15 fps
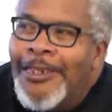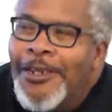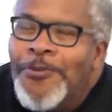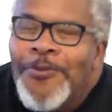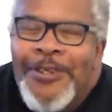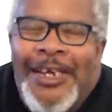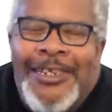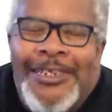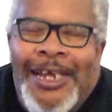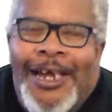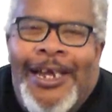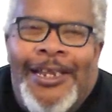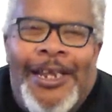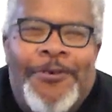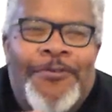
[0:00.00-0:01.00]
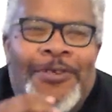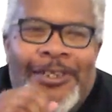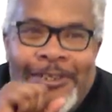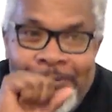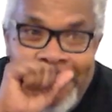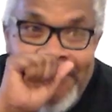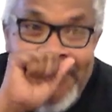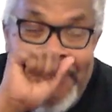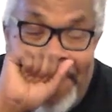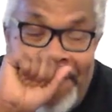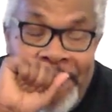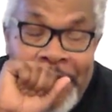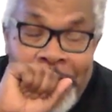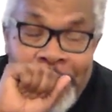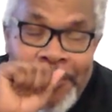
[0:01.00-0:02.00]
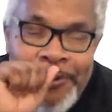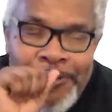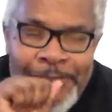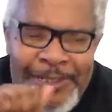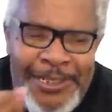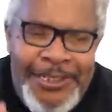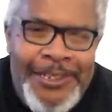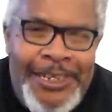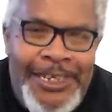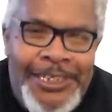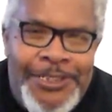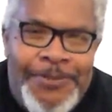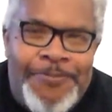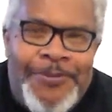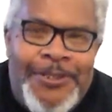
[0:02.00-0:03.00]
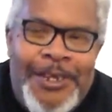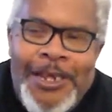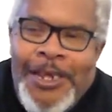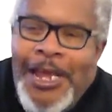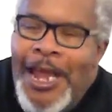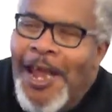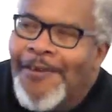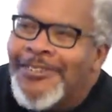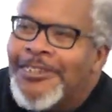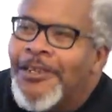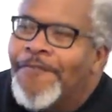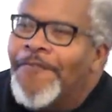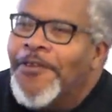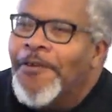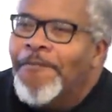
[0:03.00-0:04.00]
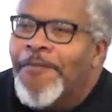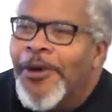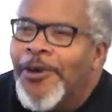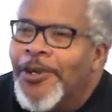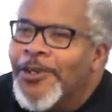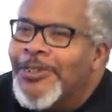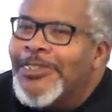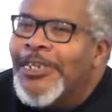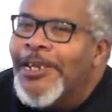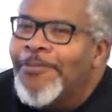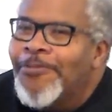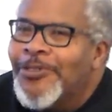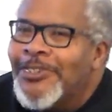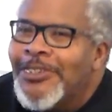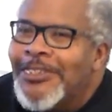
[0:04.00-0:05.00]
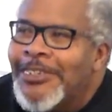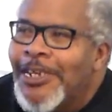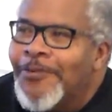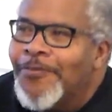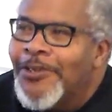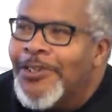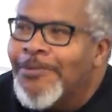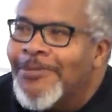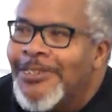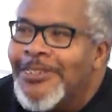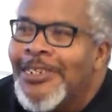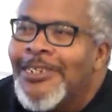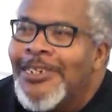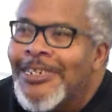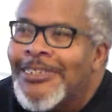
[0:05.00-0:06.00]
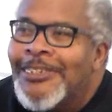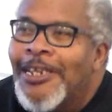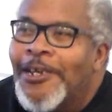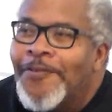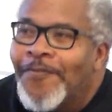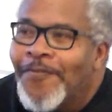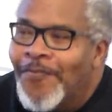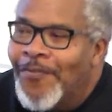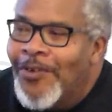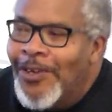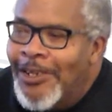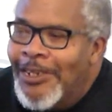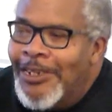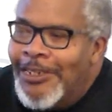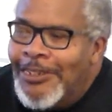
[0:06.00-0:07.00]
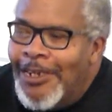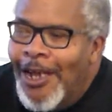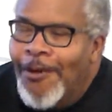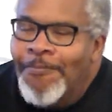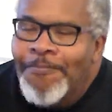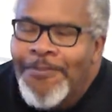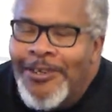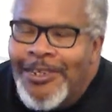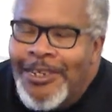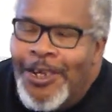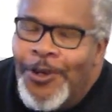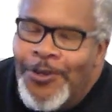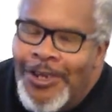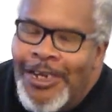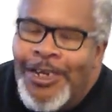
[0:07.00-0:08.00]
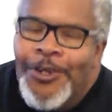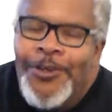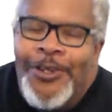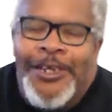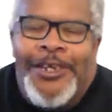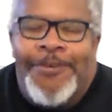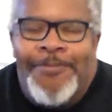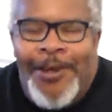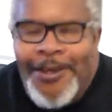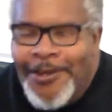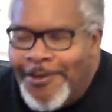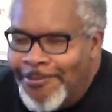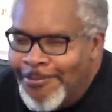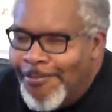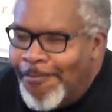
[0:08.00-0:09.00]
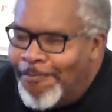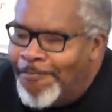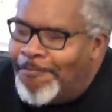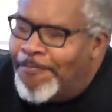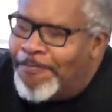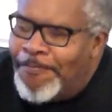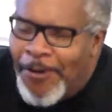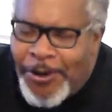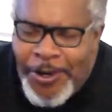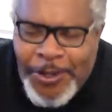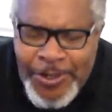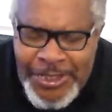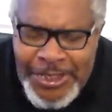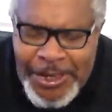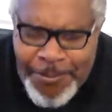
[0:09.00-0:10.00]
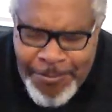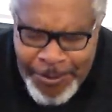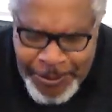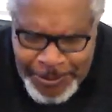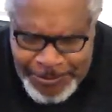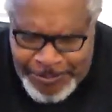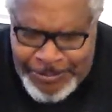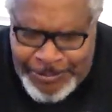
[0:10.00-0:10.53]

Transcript: think when I died, like when the, the pharaohs in Egypt would have stuff in the burial chambers to take with them to the next life, I'm putting Coca-Cola in my burial chamber,